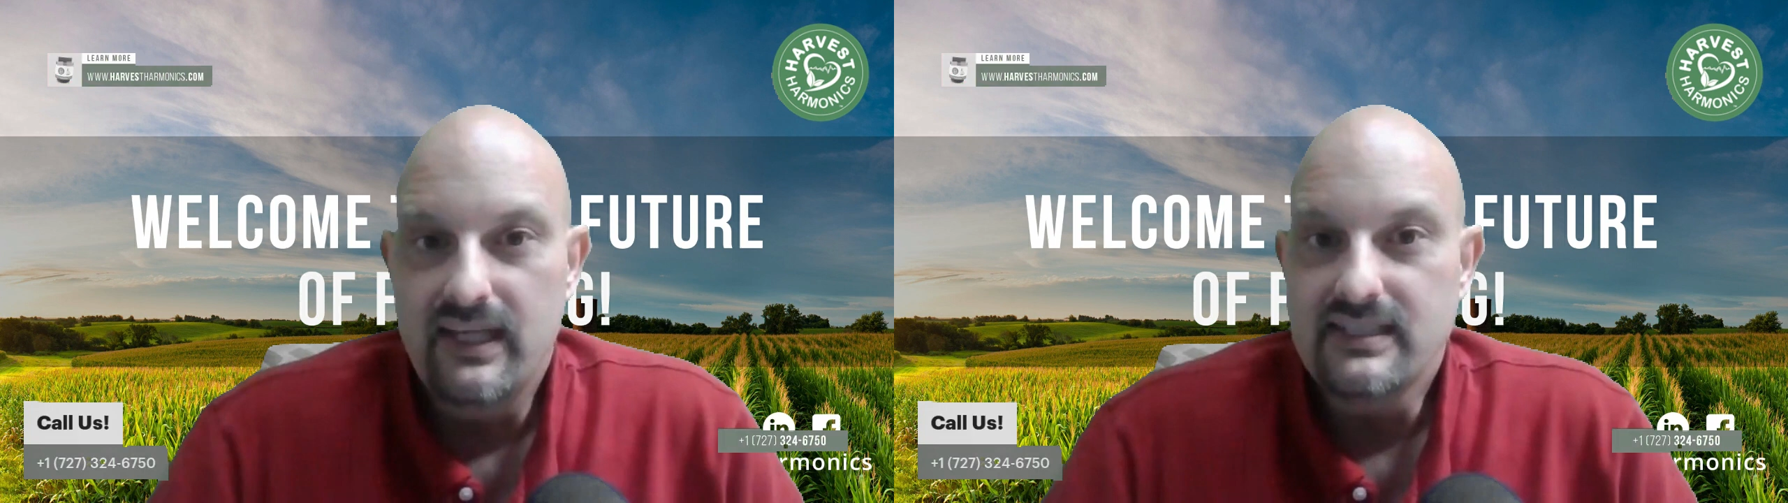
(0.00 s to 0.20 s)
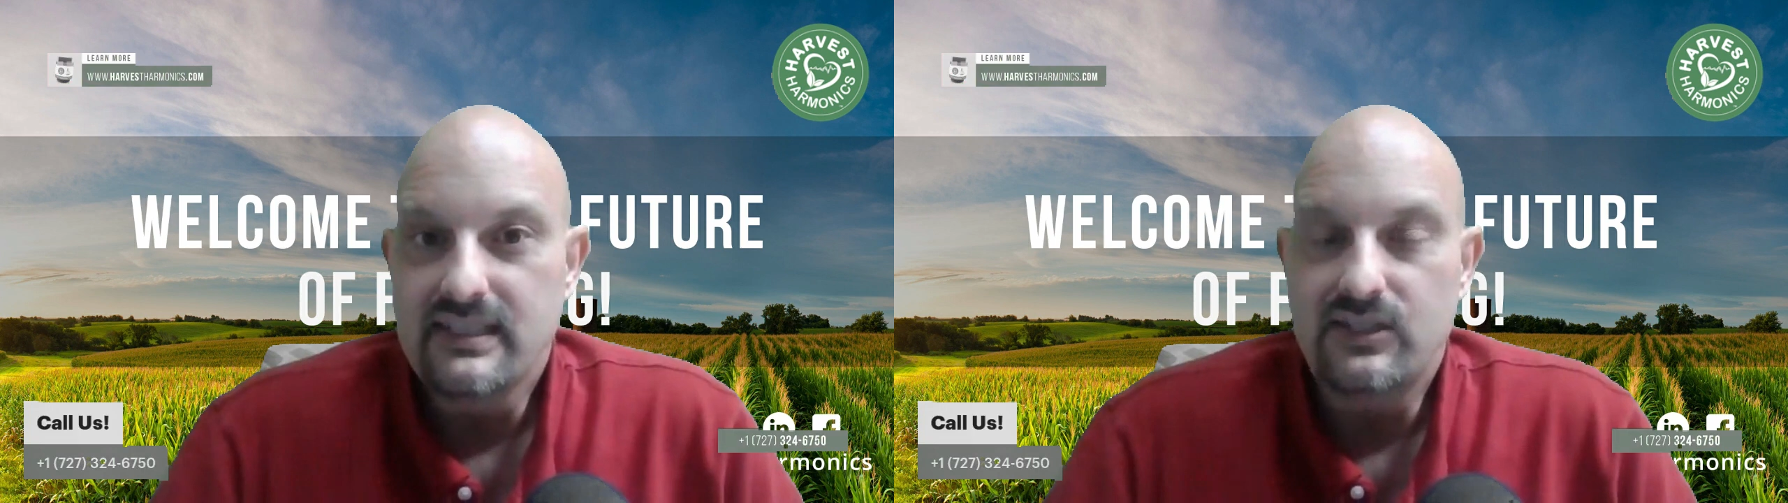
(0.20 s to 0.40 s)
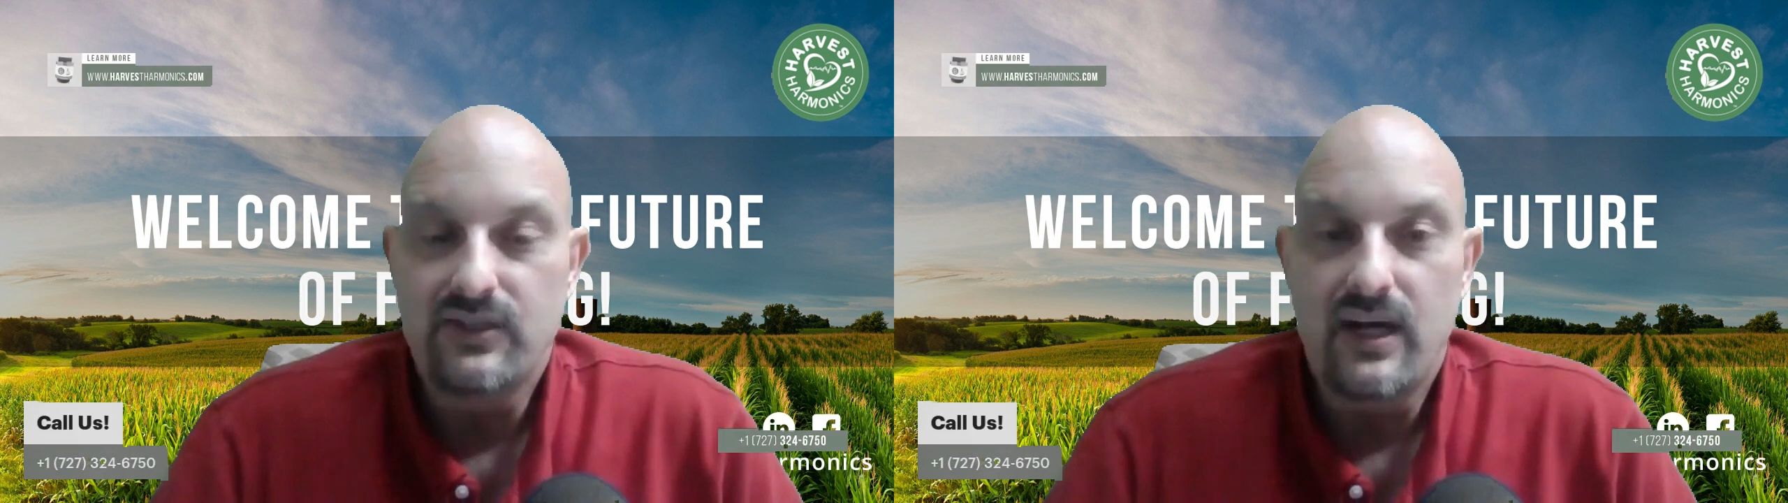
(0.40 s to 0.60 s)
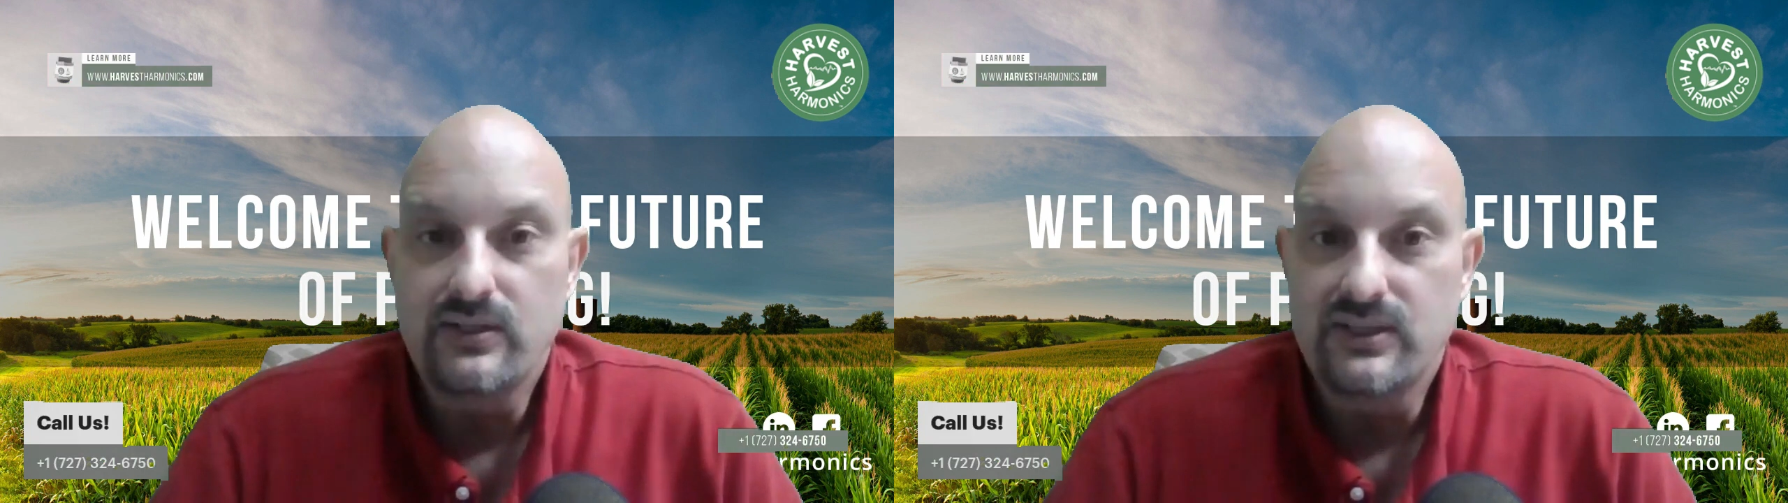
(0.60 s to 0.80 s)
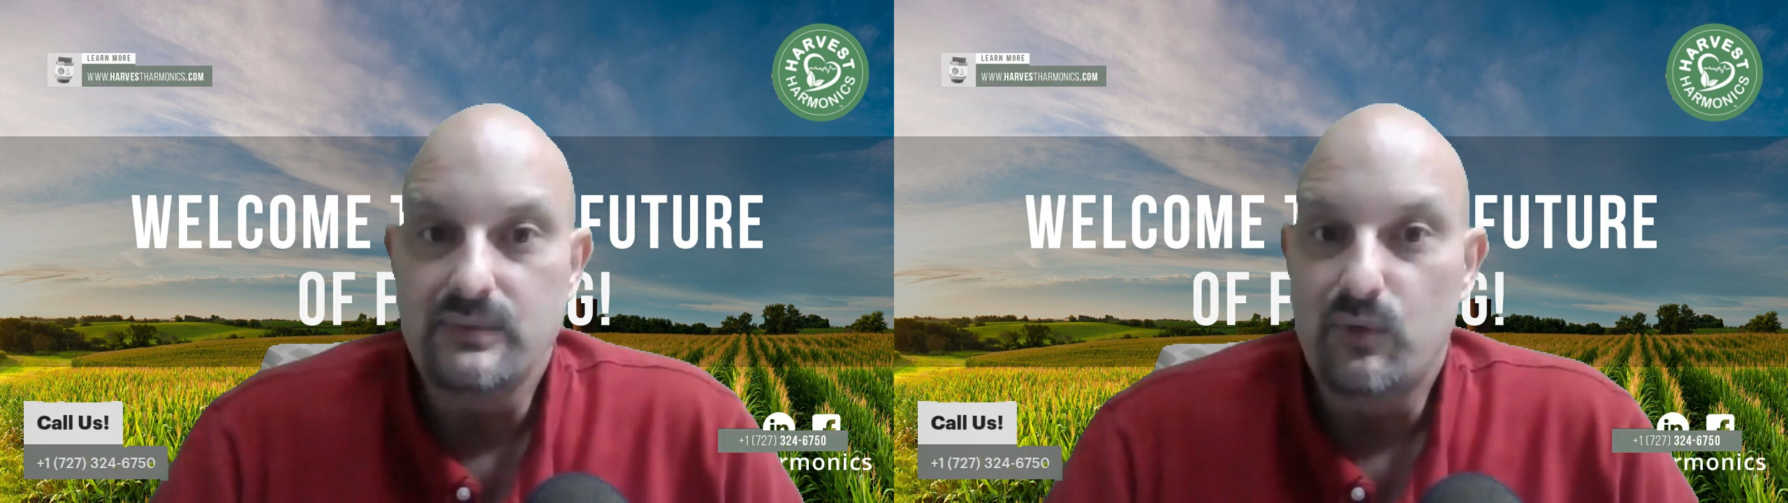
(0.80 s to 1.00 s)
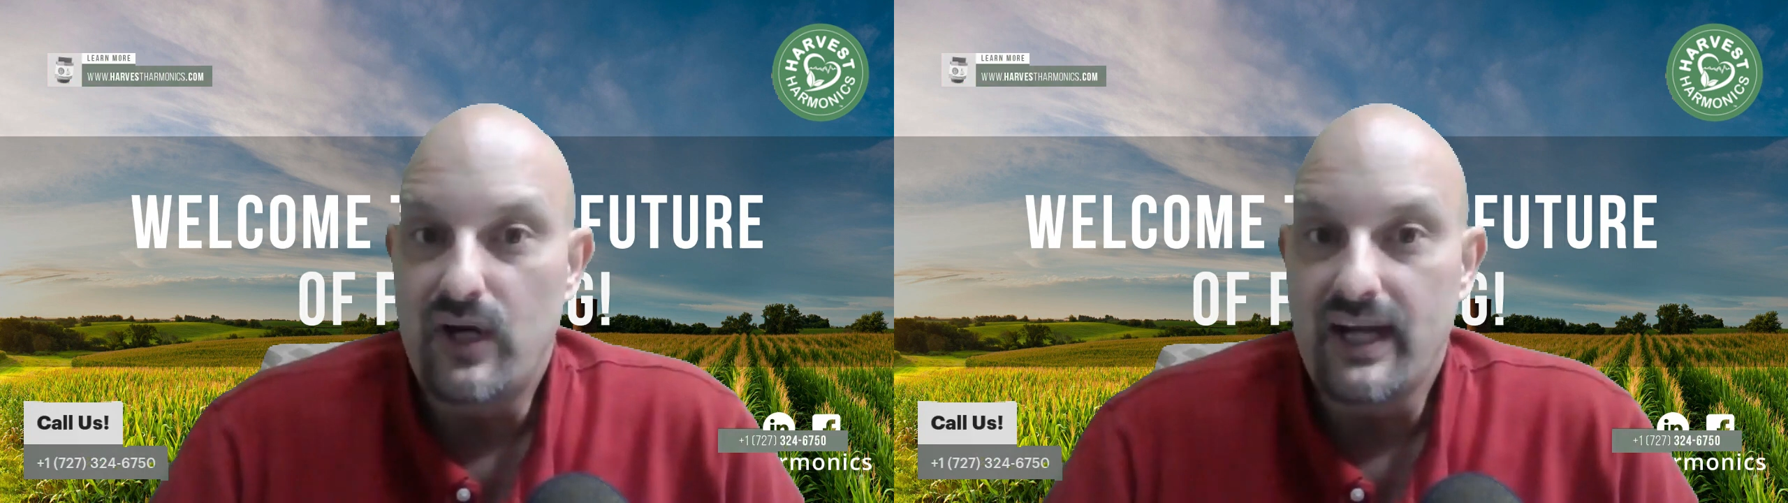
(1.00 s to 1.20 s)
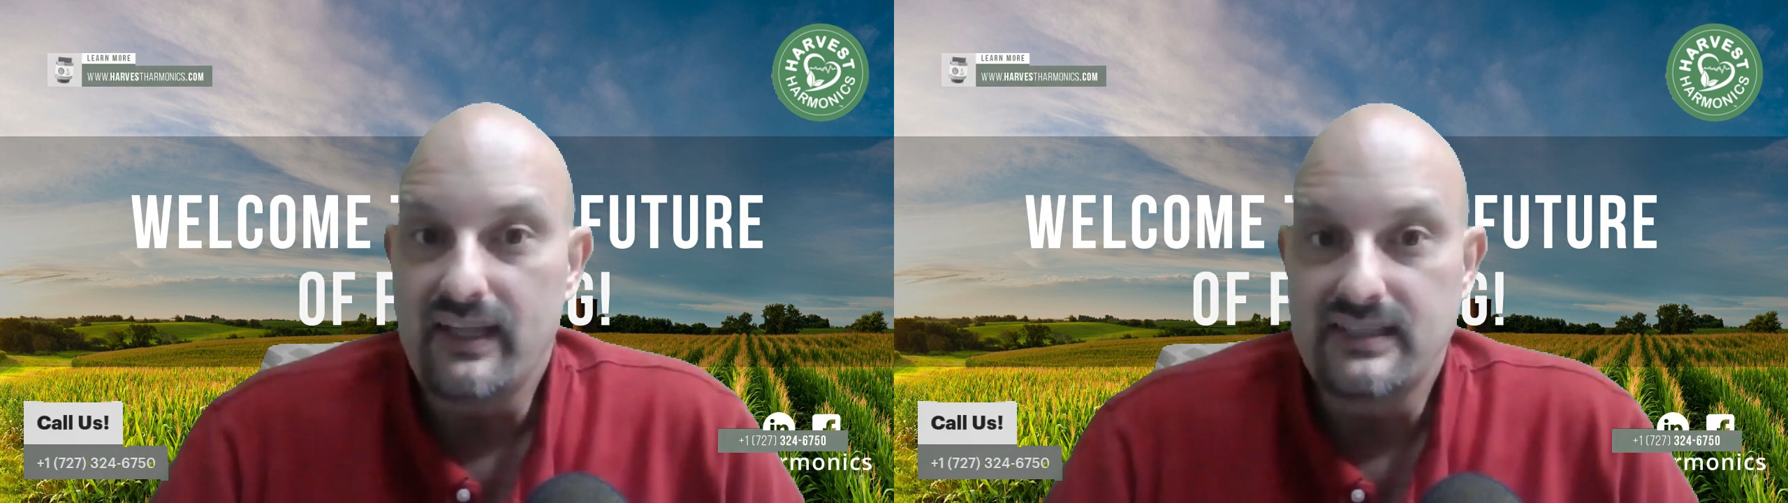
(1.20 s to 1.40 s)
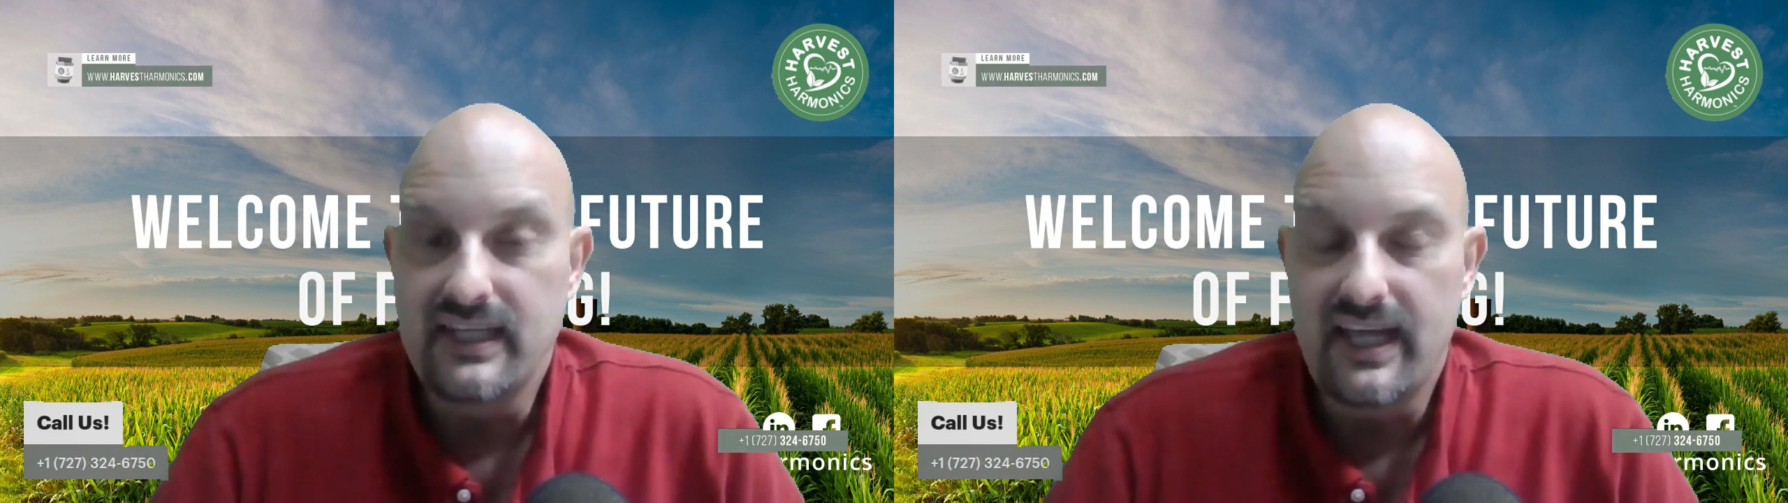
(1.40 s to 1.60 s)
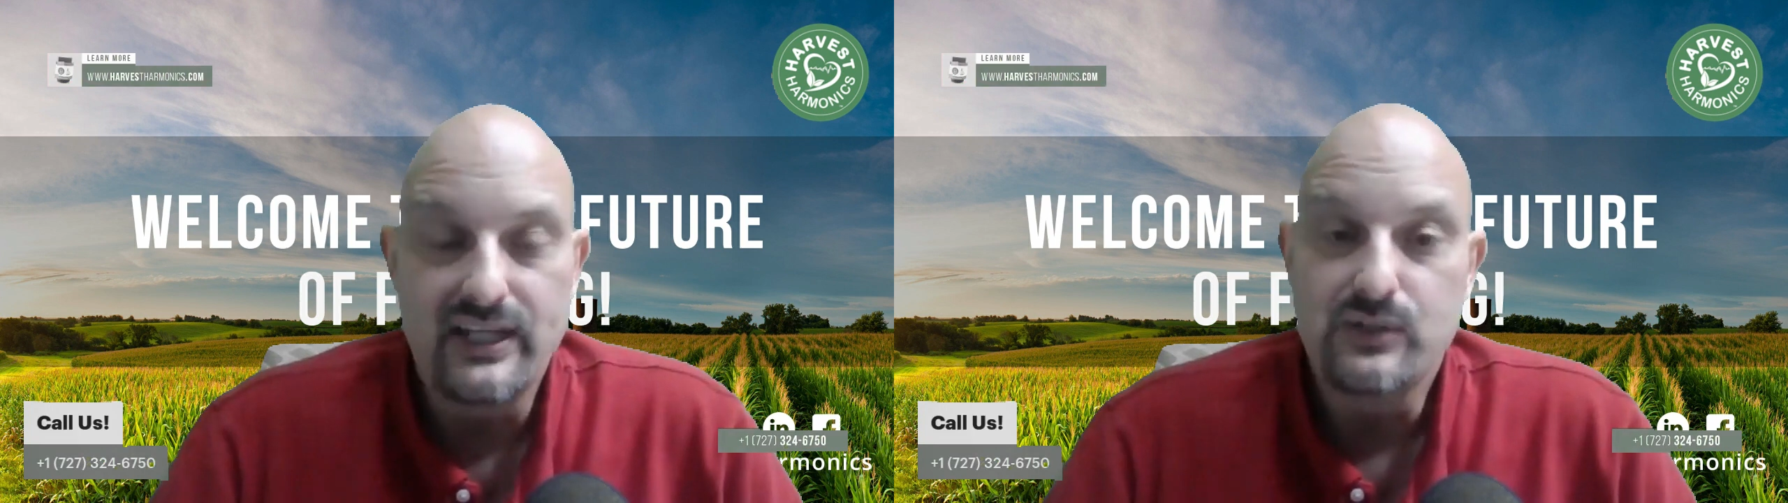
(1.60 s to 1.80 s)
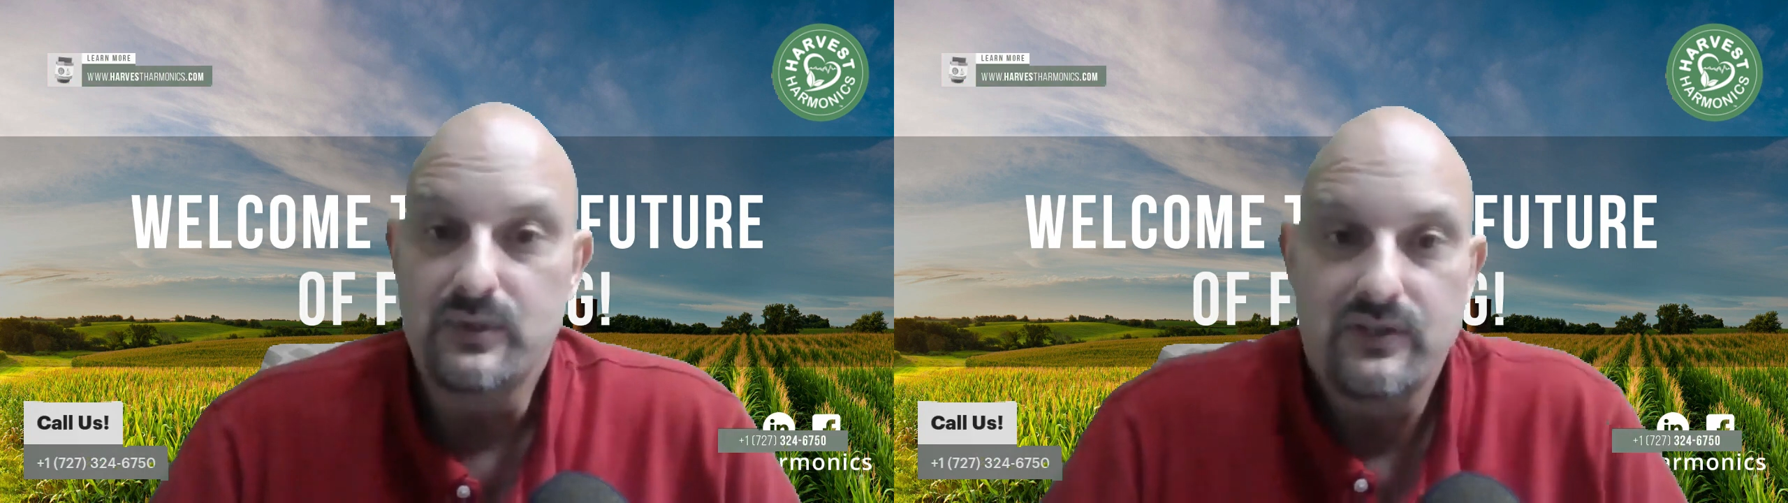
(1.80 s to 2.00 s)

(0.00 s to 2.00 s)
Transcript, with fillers: unless the drought just miraculously ends,